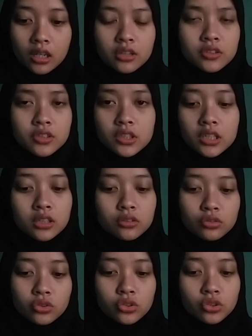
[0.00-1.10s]
Usually
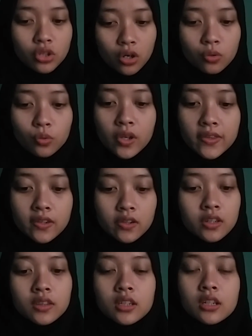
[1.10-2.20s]
to show
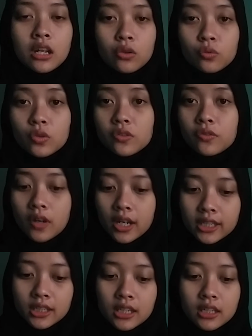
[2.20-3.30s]
whether the noun we
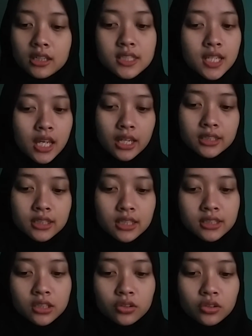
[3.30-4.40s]
find in a text
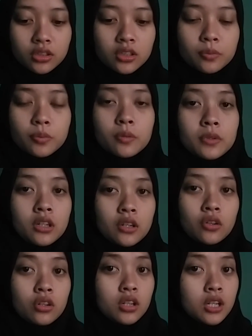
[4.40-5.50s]
is included the proper noun
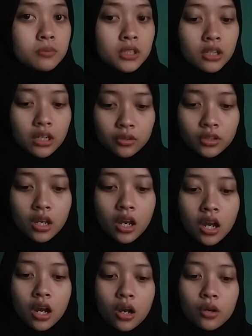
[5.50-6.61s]
or common noun,
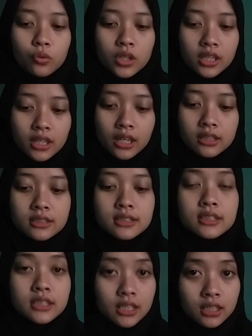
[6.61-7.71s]
we can
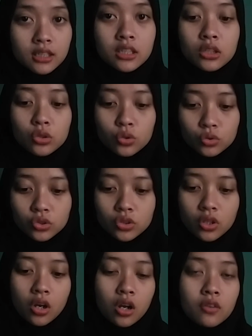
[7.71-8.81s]
see the use
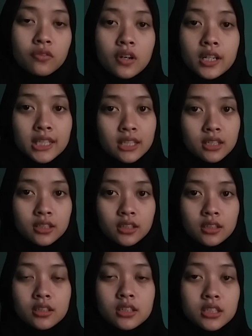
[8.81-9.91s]
of
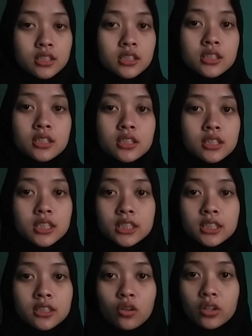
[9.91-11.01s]
article a,
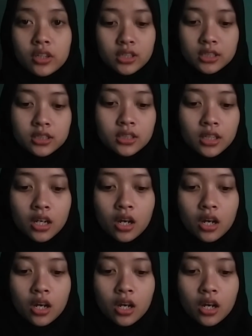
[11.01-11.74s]
an, or the